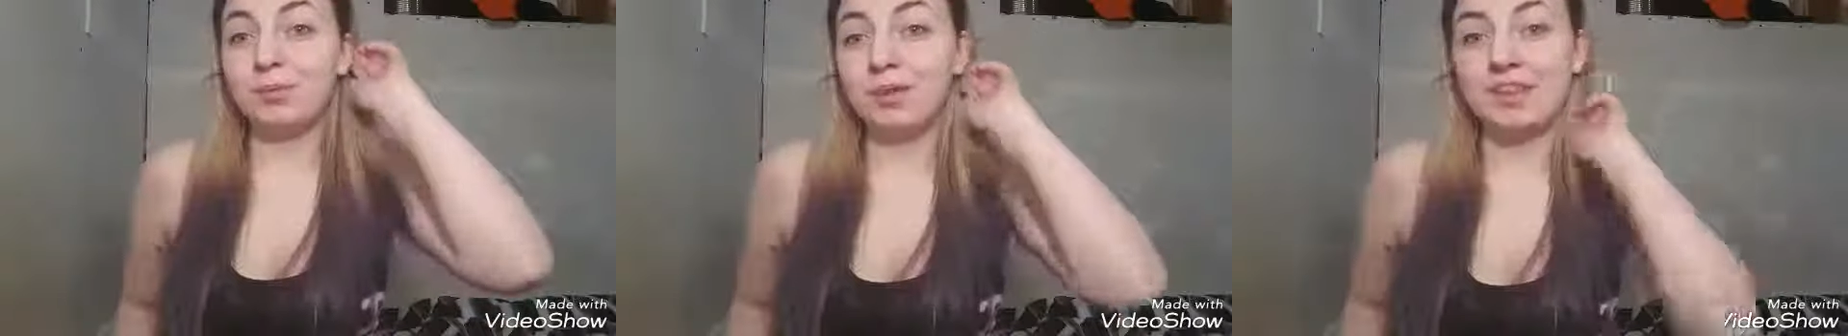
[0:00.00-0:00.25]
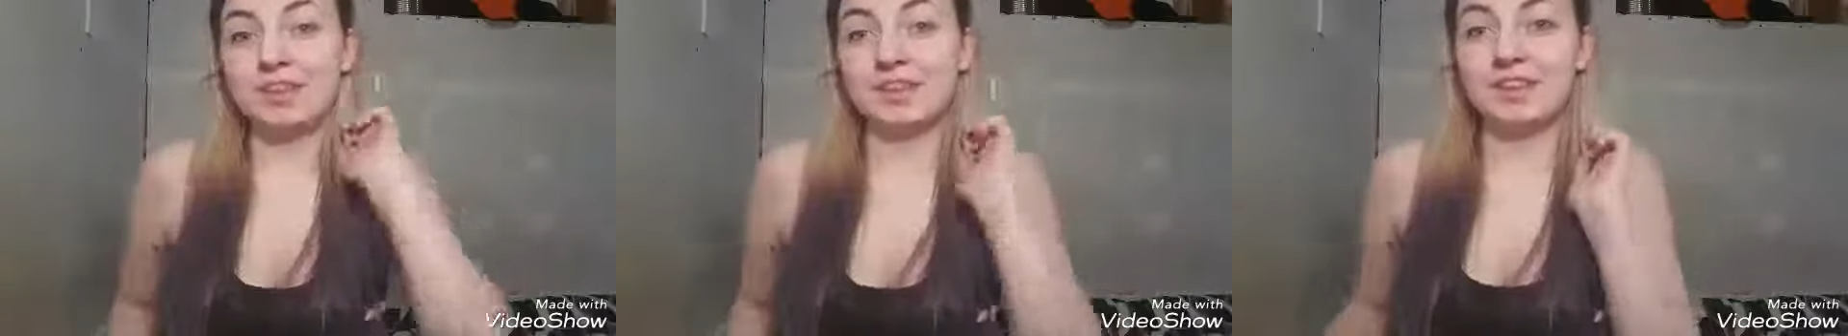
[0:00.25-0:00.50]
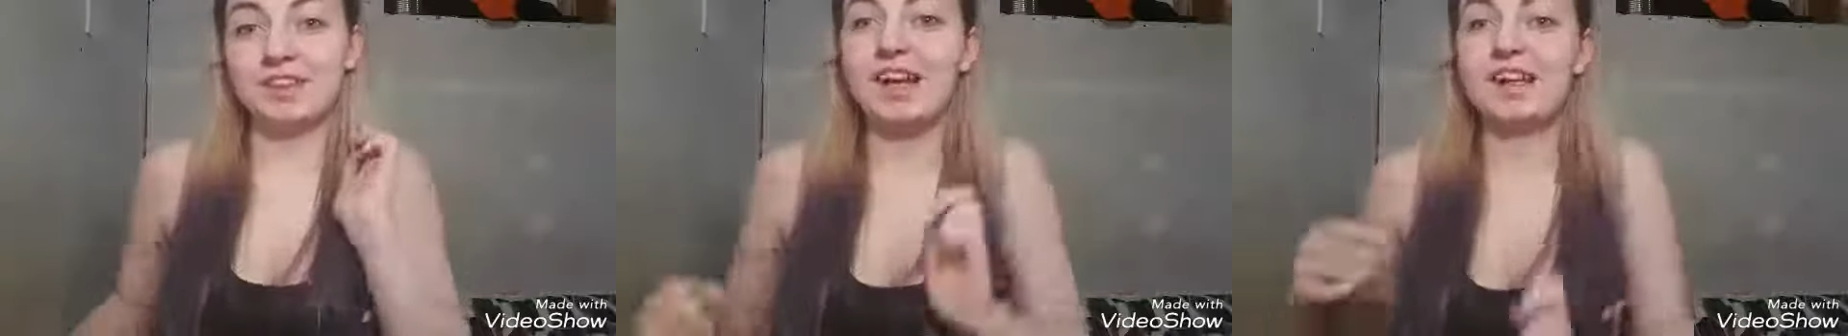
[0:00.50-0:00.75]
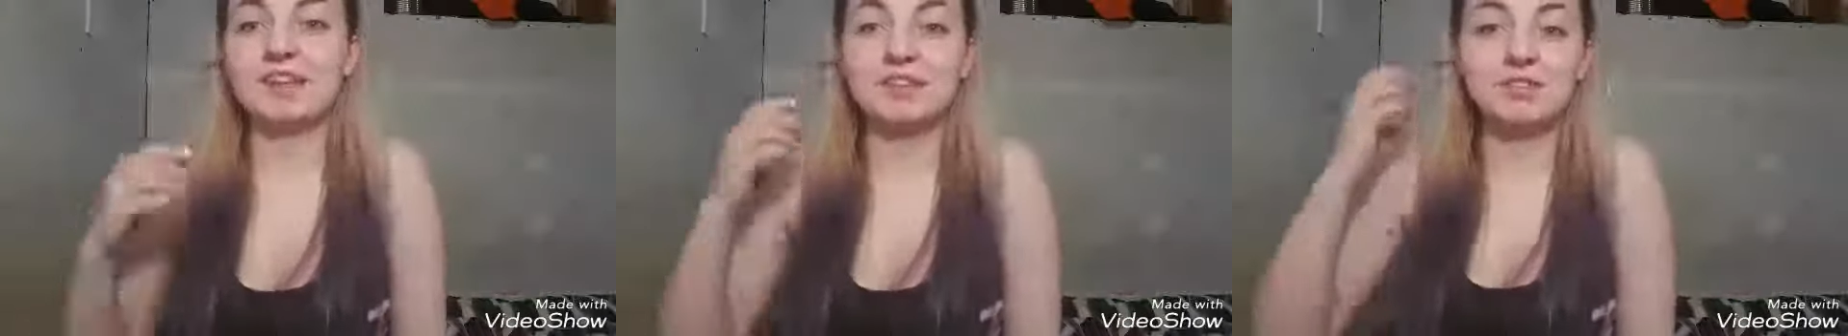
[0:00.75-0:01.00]
because in the
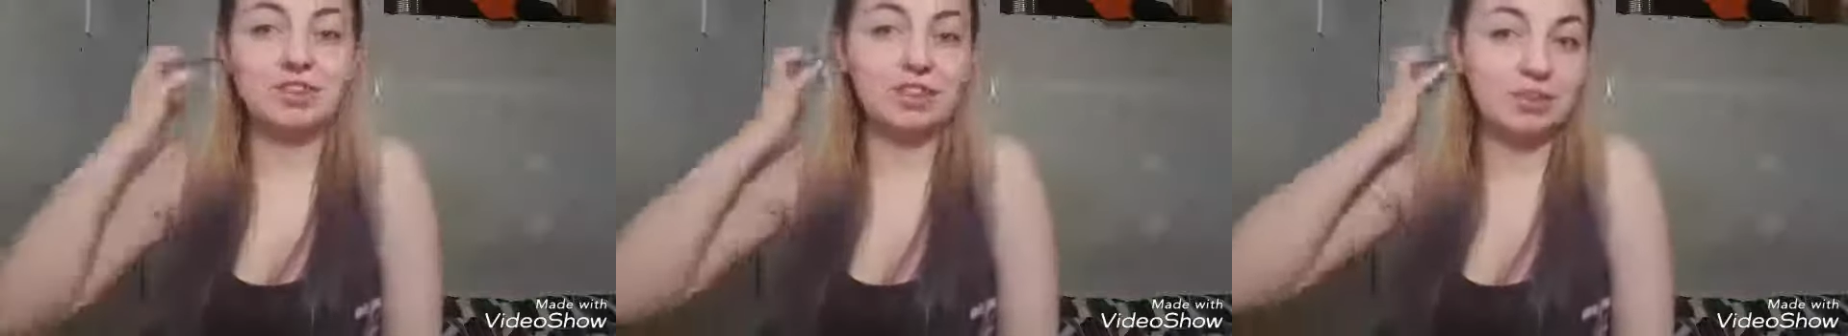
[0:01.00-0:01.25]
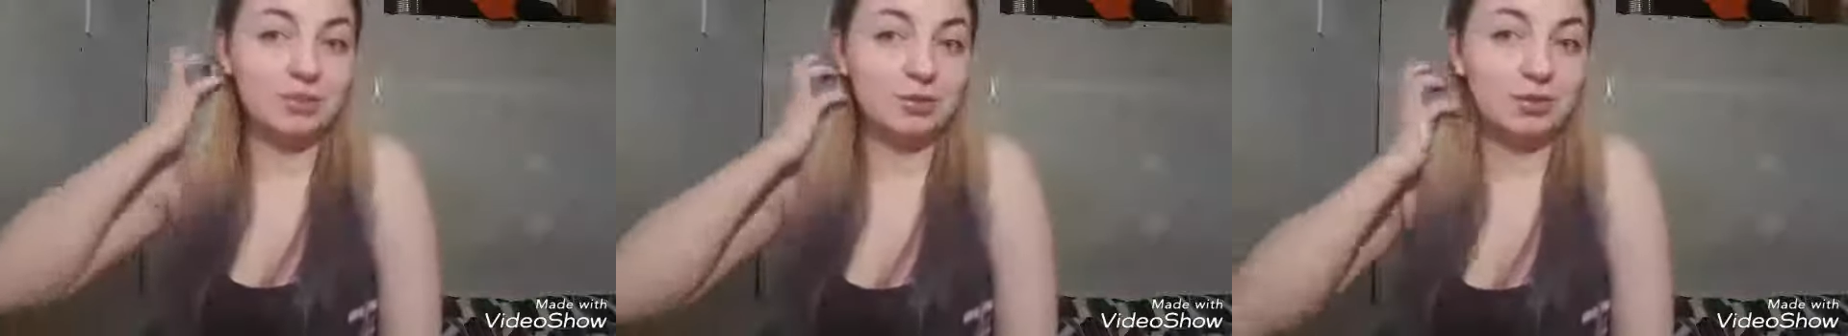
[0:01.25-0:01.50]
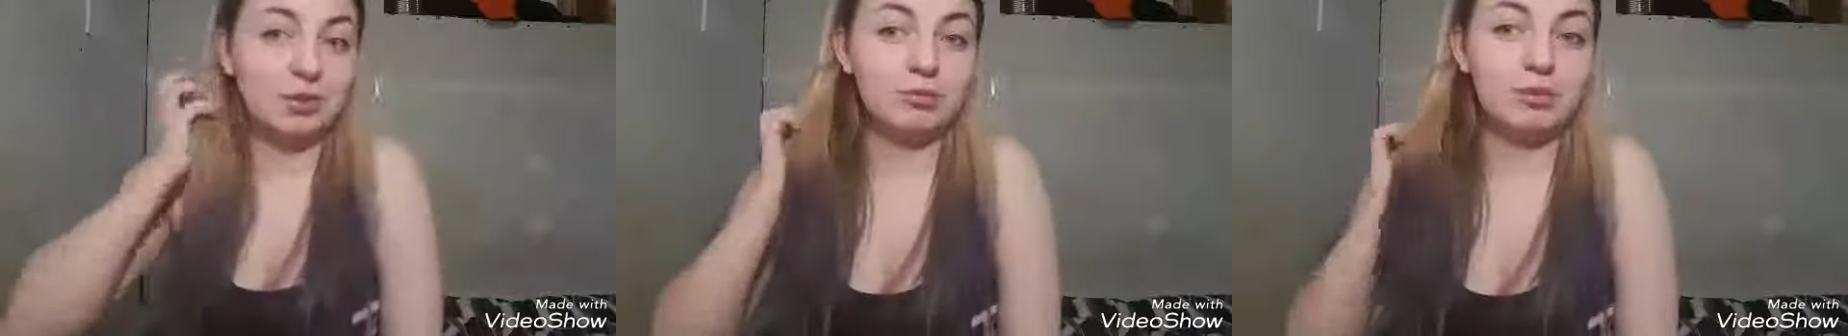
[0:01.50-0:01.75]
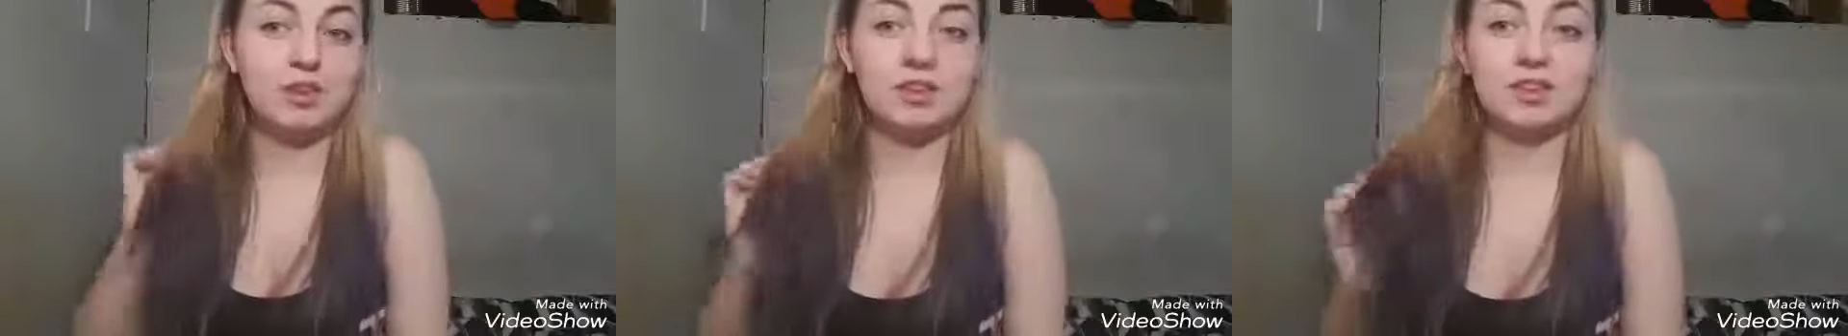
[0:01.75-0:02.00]
last video it
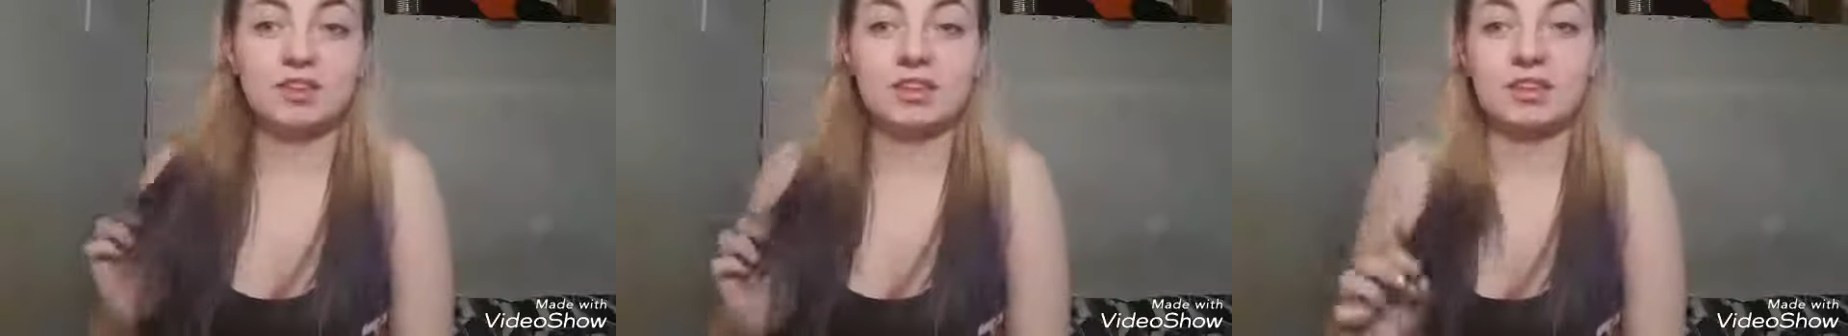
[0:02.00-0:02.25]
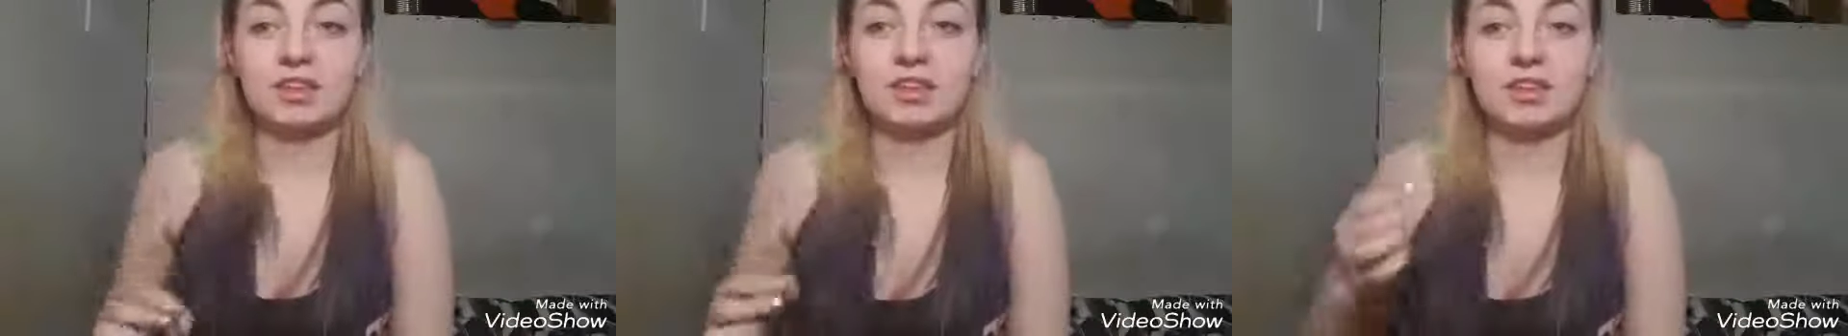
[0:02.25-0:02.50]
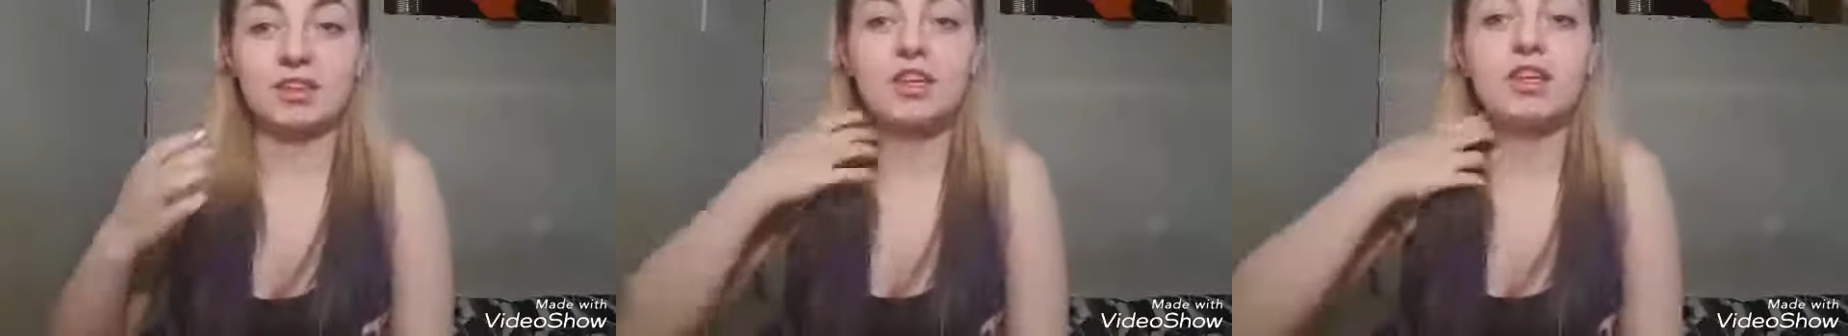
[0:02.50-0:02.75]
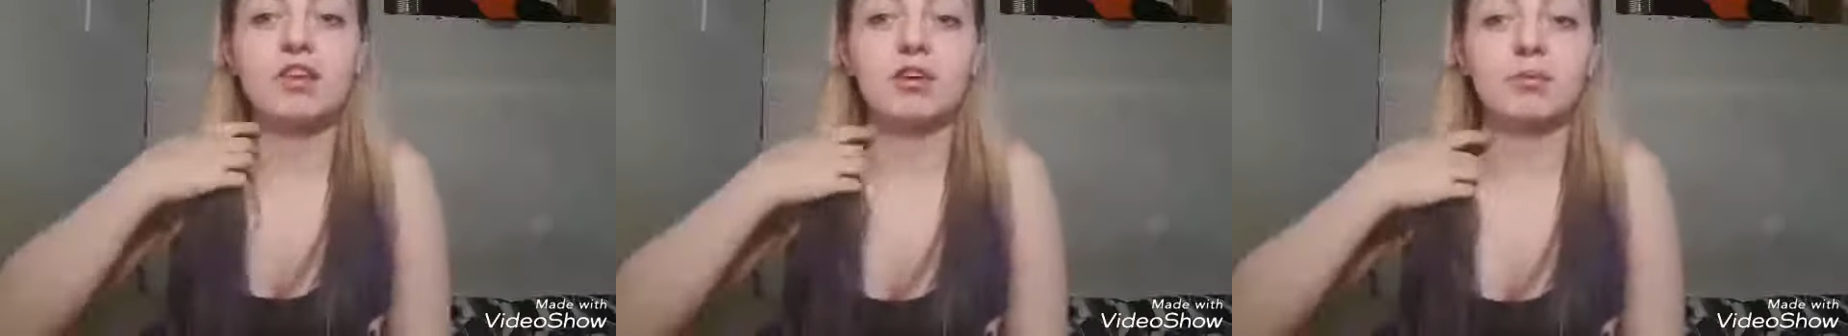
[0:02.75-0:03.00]
was like a
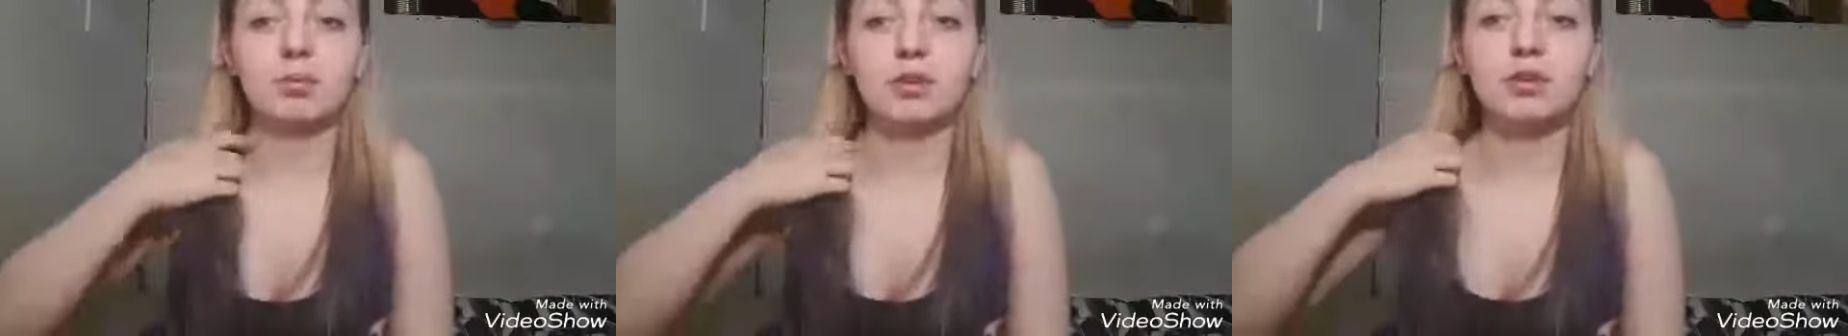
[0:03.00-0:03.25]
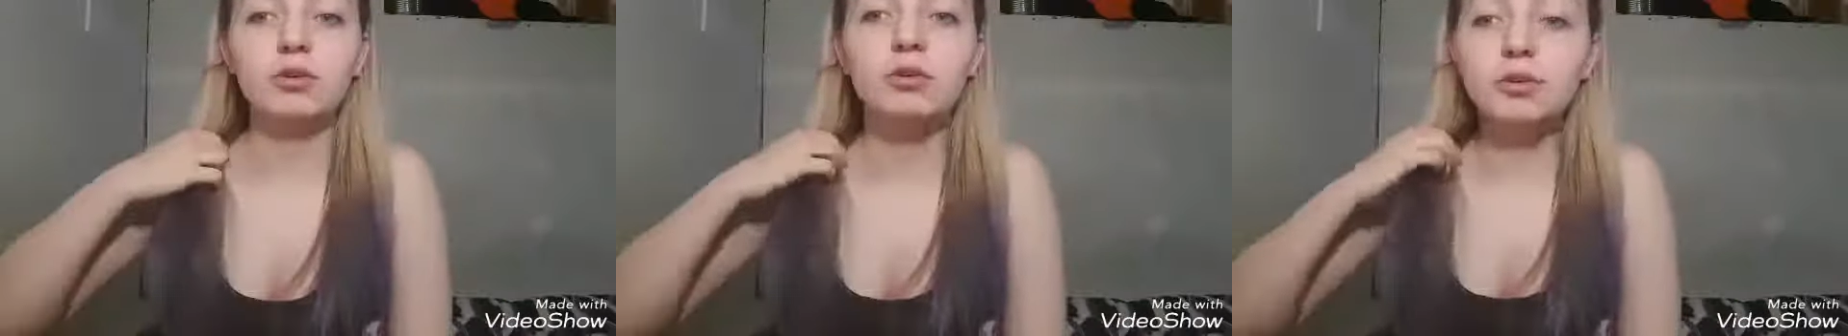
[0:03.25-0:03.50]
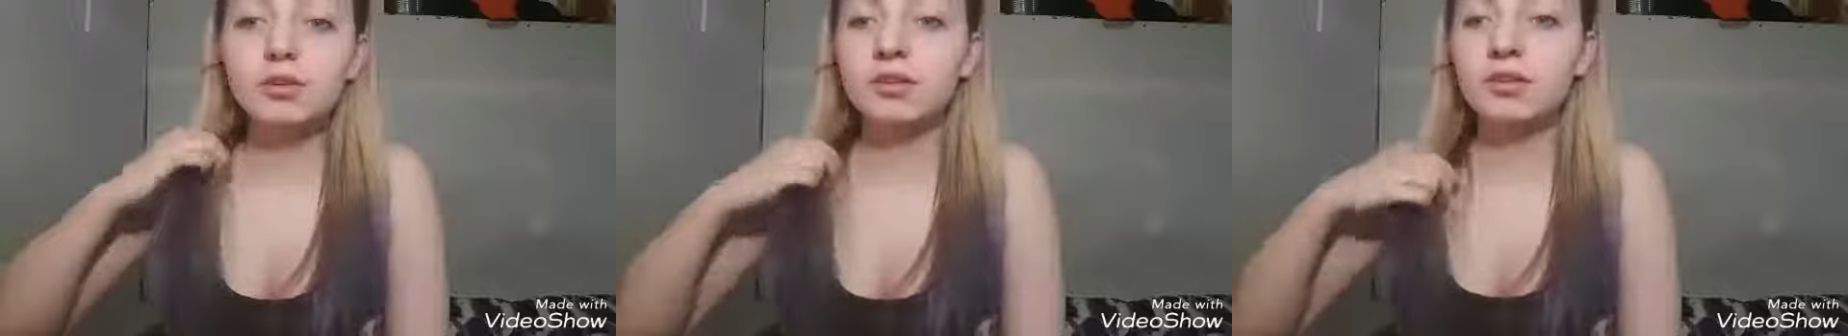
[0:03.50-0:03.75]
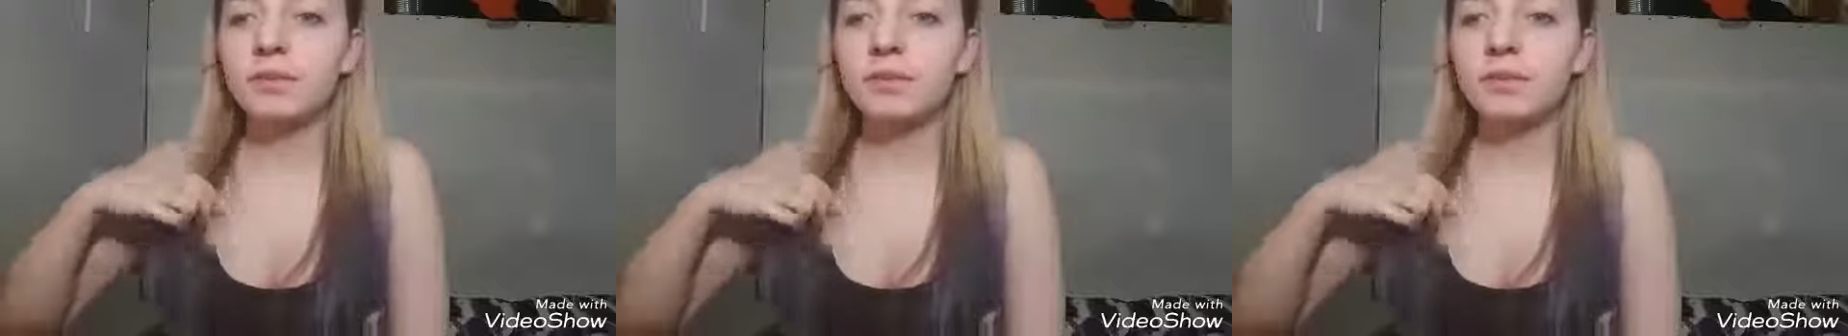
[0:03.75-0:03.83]
neon blue.